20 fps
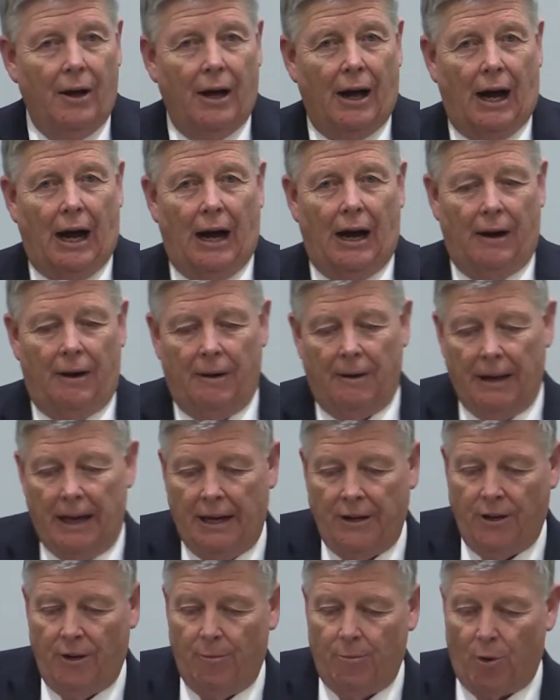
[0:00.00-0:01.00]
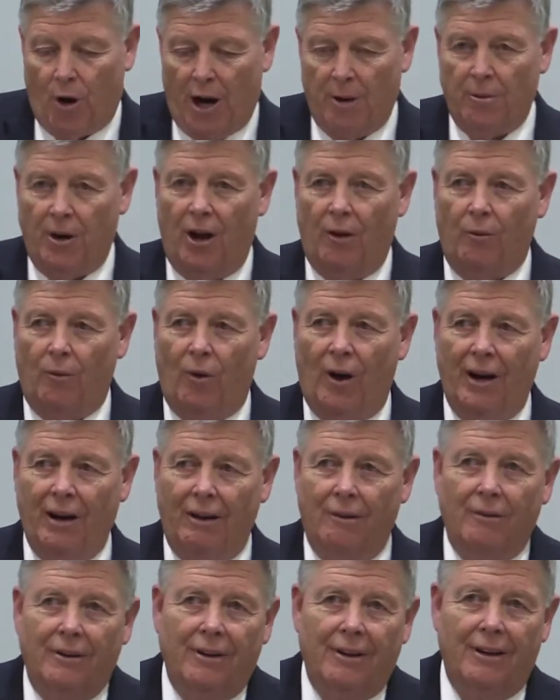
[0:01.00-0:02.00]
uh, and you've brought them along, what,
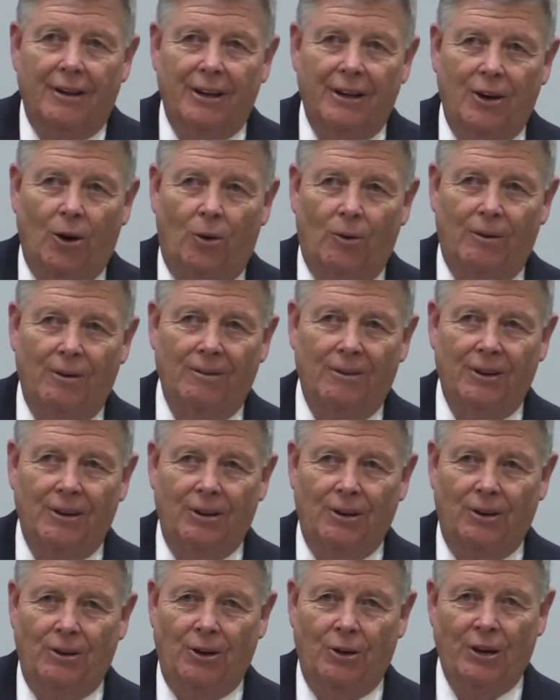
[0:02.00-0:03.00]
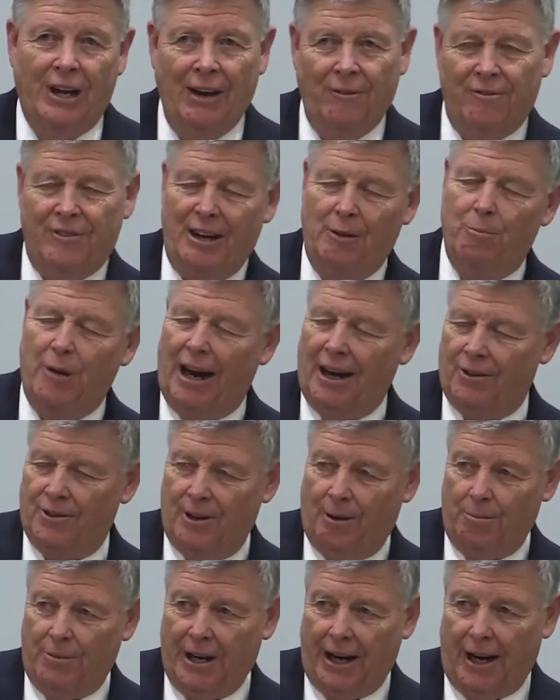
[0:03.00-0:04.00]
you know, you get feedback
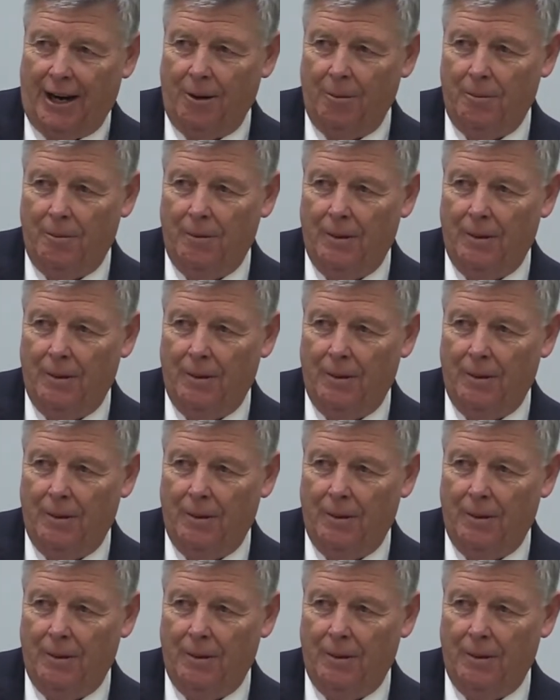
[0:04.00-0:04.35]
sometime.